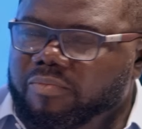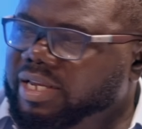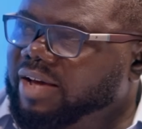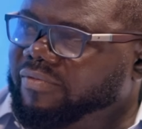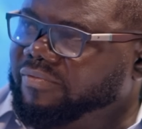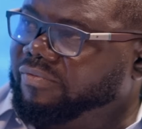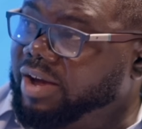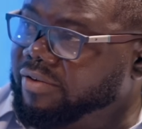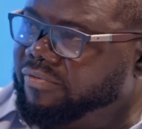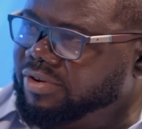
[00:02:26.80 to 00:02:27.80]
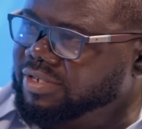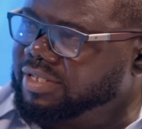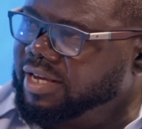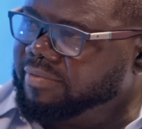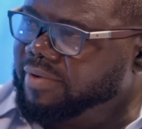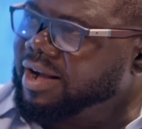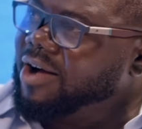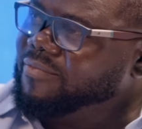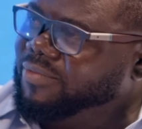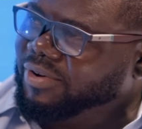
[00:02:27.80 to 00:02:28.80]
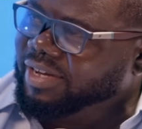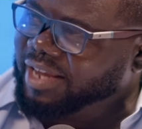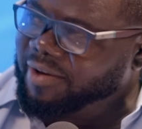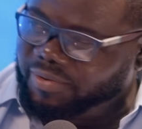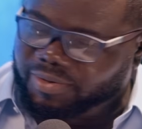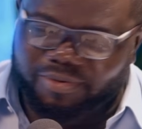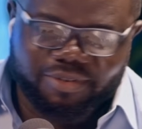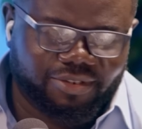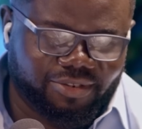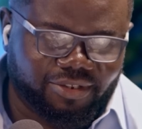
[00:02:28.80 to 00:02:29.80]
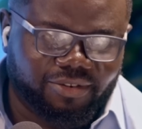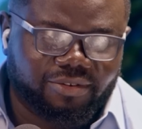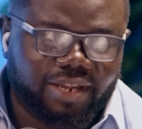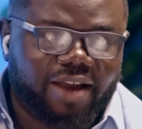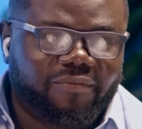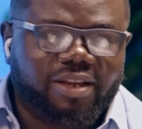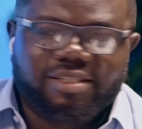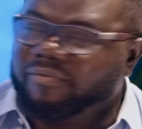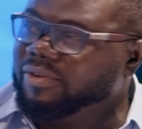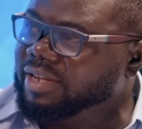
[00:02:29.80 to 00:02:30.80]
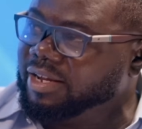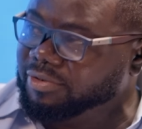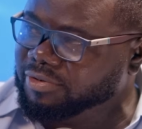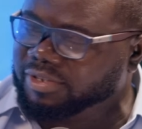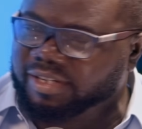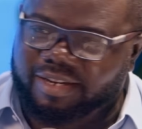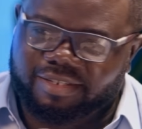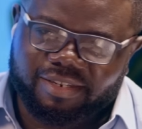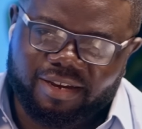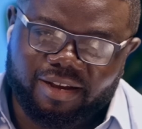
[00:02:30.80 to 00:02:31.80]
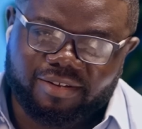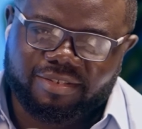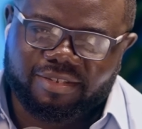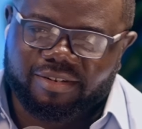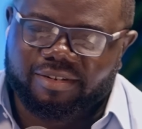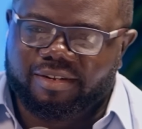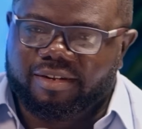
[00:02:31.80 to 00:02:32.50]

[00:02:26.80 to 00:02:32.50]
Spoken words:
made our very first account blowing episode, that affects every other new traders in the house. So